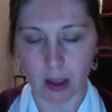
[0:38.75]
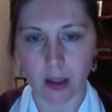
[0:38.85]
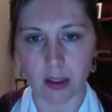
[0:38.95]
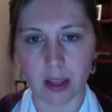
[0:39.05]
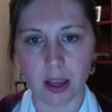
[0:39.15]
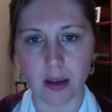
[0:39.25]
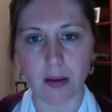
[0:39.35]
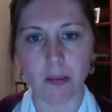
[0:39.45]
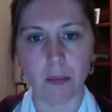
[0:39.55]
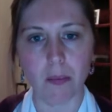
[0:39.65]
The
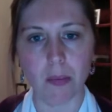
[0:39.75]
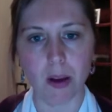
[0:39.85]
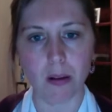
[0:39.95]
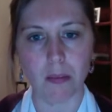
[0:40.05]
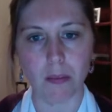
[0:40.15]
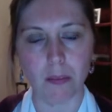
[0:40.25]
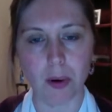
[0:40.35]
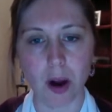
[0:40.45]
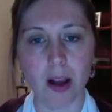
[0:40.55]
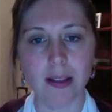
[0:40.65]

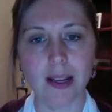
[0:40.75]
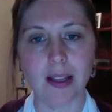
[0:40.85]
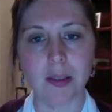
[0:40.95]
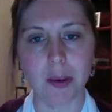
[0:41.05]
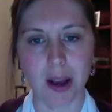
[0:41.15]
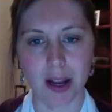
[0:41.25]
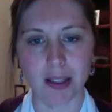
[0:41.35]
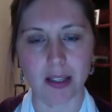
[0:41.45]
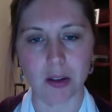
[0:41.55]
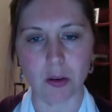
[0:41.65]
process behind
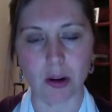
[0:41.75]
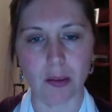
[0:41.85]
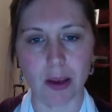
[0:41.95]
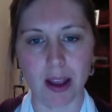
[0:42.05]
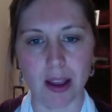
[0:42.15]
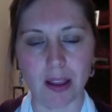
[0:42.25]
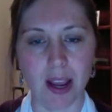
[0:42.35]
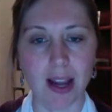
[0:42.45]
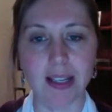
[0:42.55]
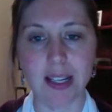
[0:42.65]
seniority pay, the
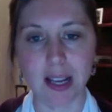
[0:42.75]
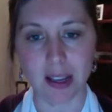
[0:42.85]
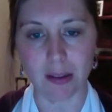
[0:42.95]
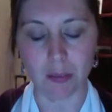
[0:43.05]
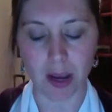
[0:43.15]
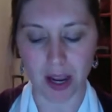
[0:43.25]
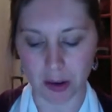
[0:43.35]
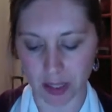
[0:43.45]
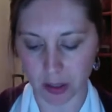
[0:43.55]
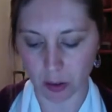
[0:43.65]
idea
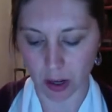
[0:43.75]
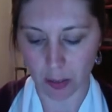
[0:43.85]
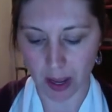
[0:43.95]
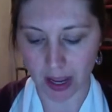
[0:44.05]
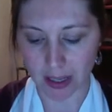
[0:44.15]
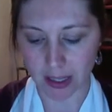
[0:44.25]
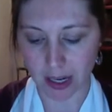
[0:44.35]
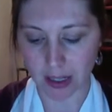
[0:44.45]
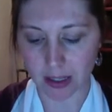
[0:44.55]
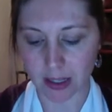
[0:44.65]
behind seniority pay, is that
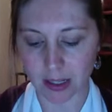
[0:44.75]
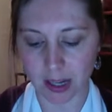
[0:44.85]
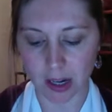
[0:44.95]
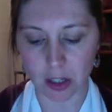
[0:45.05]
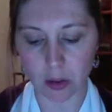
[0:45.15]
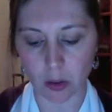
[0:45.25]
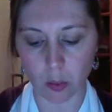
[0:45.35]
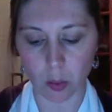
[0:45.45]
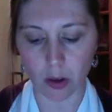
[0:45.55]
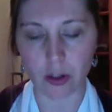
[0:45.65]
it's designed to
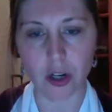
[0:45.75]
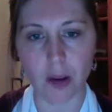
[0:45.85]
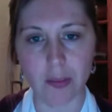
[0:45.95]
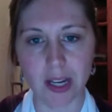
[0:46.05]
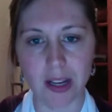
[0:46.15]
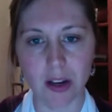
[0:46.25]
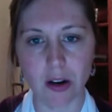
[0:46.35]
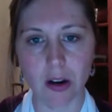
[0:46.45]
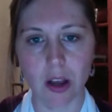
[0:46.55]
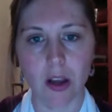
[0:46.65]
reward job
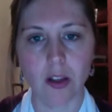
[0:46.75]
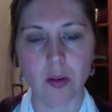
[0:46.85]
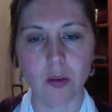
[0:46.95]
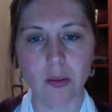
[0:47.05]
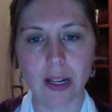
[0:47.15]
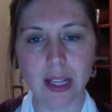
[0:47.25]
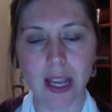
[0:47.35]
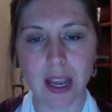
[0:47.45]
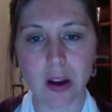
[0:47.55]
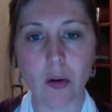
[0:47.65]
tenure. So it
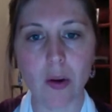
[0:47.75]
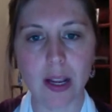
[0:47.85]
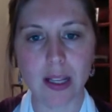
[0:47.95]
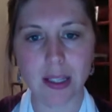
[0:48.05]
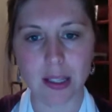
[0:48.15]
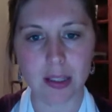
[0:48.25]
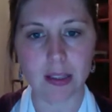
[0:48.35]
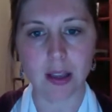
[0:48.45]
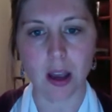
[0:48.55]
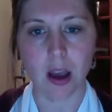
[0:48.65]
really
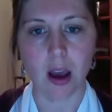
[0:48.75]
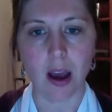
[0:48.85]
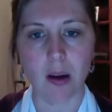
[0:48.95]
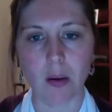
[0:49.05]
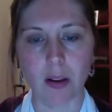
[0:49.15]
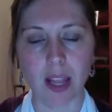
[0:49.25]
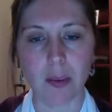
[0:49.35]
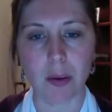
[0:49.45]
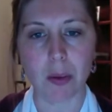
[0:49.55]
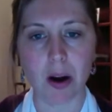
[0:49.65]
increases our
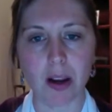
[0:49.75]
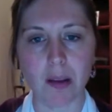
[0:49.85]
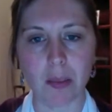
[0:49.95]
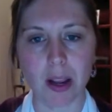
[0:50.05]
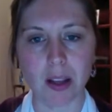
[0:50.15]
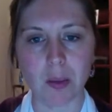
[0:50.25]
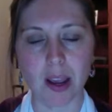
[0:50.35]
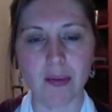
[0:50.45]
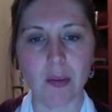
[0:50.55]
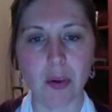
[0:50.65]
labor market because we
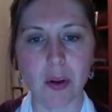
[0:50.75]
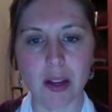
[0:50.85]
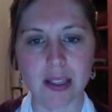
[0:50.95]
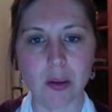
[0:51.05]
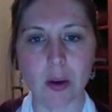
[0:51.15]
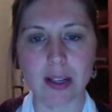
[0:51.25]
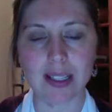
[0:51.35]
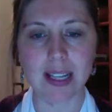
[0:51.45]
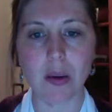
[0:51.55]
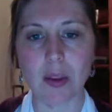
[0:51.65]
have employees that want to
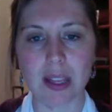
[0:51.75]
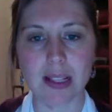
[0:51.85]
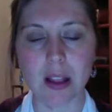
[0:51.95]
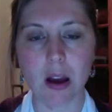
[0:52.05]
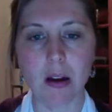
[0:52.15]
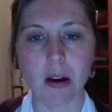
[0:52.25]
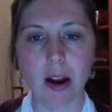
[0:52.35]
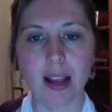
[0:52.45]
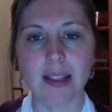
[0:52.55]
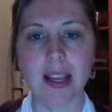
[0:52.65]
stay with us longer
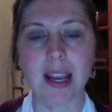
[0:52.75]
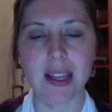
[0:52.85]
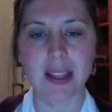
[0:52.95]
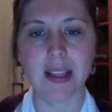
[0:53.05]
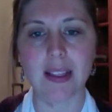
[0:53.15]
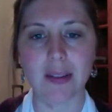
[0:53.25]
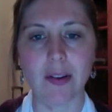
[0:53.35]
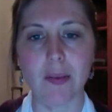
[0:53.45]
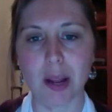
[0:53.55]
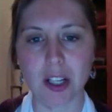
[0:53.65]
as they hit these
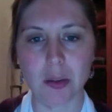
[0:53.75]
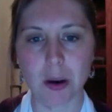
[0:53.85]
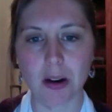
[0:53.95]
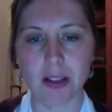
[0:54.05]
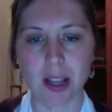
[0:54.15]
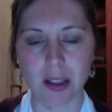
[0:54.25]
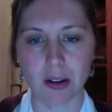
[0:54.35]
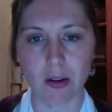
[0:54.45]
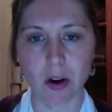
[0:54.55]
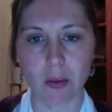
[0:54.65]
different benchmarks in
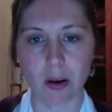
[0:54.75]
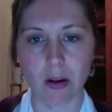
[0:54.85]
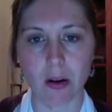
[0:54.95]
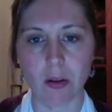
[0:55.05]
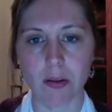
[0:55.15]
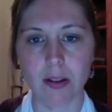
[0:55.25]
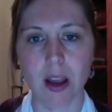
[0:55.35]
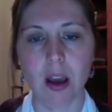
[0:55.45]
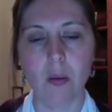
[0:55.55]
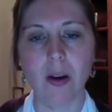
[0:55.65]
their career goals.
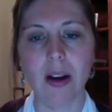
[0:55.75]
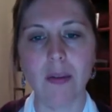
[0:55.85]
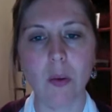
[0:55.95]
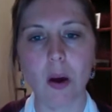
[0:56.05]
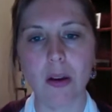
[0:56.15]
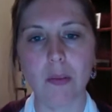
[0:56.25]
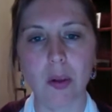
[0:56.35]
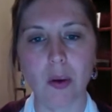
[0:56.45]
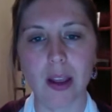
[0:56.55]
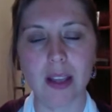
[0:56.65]
We never want
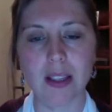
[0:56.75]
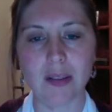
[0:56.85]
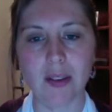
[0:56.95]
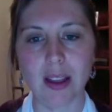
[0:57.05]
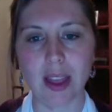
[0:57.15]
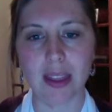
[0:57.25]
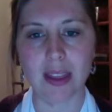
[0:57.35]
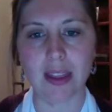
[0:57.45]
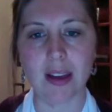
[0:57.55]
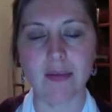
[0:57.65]
employees to feel
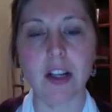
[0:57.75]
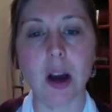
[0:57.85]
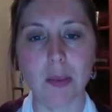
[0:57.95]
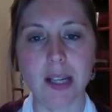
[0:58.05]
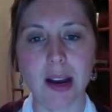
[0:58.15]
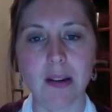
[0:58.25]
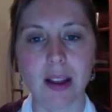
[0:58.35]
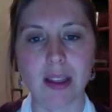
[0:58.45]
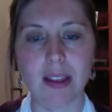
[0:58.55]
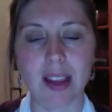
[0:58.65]
that they've topped out
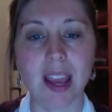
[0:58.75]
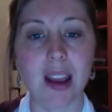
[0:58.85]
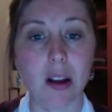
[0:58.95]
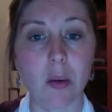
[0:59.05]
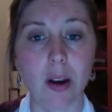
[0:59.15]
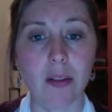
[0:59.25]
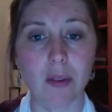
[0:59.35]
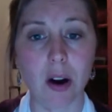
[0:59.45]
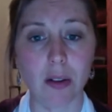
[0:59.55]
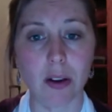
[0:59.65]
and that they can't go any
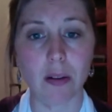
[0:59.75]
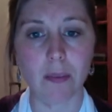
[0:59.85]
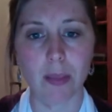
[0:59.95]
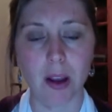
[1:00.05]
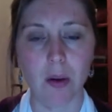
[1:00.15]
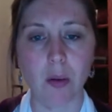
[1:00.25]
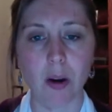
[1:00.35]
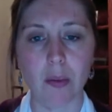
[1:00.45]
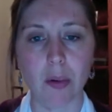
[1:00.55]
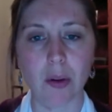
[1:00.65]
farther. We
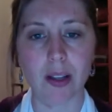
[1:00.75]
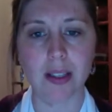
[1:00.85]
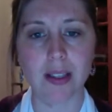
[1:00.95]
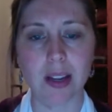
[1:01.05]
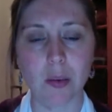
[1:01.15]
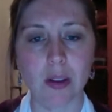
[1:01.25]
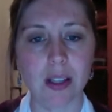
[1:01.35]
want employees to stay with